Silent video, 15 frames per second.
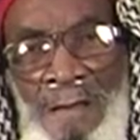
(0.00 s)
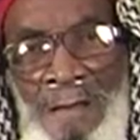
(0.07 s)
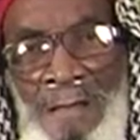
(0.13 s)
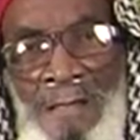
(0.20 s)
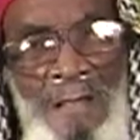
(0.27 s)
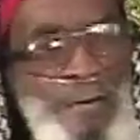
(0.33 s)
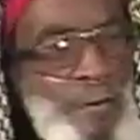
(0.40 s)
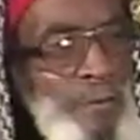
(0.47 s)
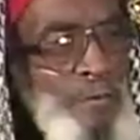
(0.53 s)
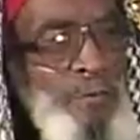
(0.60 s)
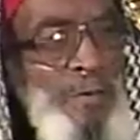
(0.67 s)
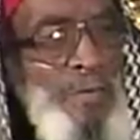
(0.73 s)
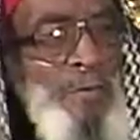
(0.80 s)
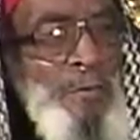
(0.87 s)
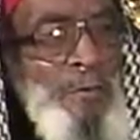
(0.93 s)
Look
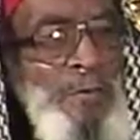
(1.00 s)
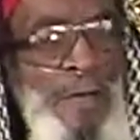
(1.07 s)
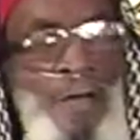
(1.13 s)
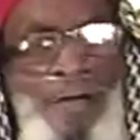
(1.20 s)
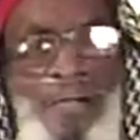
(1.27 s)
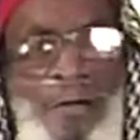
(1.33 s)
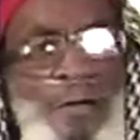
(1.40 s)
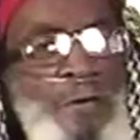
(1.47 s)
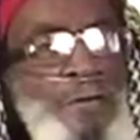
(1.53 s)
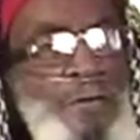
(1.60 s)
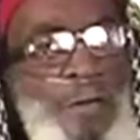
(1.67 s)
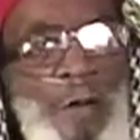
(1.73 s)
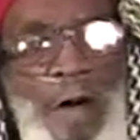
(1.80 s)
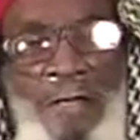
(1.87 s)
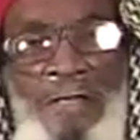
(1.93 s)
who
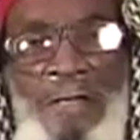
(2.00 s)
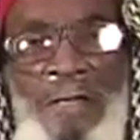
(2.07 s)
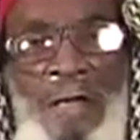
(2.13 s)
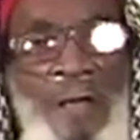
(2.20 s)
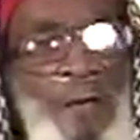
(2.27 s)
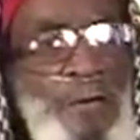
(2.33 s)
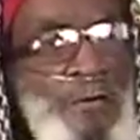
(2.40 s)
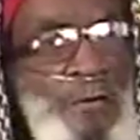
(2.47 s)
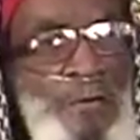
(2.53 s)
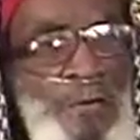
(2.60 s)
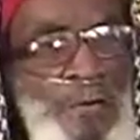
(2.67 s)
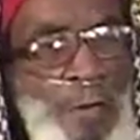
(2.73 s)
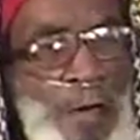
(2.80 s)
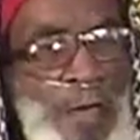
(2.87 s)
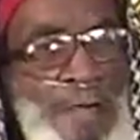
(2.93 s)
taught
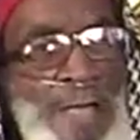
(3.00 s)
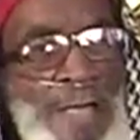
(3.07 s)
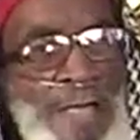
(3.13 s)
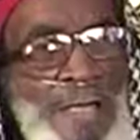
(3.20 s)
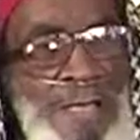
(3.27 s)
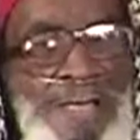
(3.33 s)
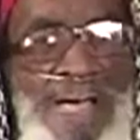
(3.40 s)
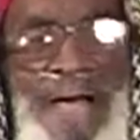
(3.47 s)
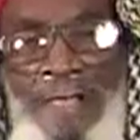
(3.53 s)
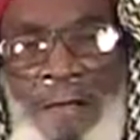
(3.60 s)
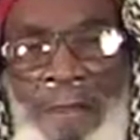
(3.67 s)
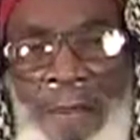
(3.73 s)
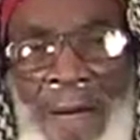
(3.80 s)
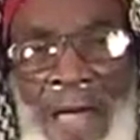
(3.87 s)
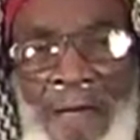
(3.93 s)
the
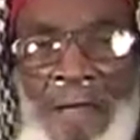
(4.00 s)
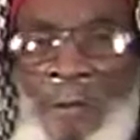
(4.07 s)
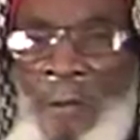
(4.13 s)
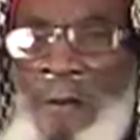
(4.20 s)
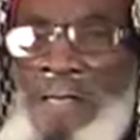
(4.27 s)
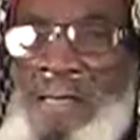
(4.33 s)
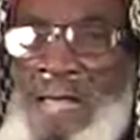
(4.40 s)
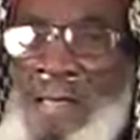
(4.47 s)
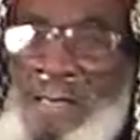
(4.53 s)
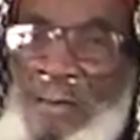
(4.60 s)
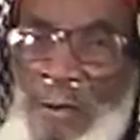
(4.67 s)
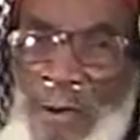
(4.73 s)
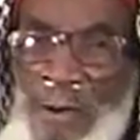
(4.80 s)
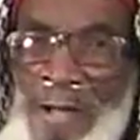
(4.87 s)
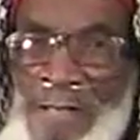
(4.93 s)
Taliban what they
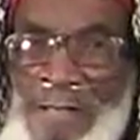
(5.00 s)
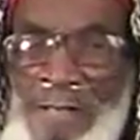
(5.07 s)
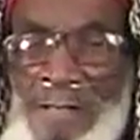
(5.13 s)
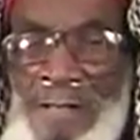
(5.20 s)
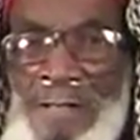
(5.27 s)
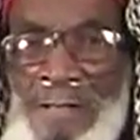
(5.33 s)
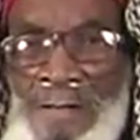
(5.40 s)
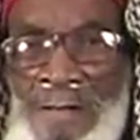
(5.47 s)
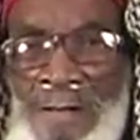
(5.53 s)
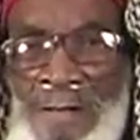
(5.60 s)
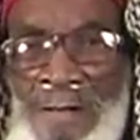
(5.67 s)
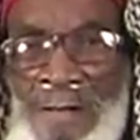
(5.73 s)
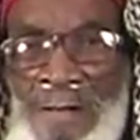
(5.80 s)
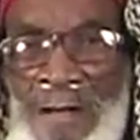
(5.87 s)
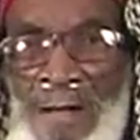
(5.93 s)
doing.
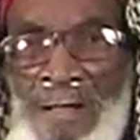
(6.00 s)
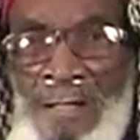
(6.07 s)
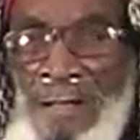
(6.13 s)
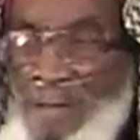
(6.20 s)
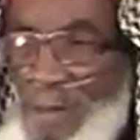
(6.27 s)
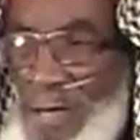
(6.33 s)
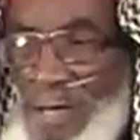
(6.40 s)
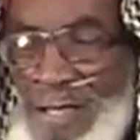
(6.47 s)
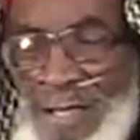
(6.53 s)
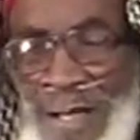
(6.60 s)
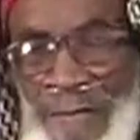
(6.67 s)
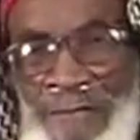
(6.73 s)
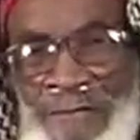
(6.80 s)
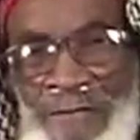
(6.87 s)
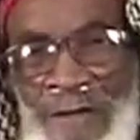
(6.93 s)
Look where it
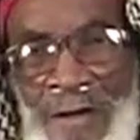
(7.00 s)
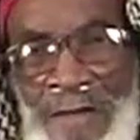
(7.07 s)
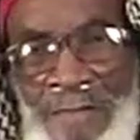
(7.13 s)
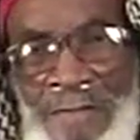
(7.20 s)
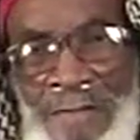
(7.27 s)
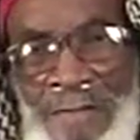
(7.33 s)
come from.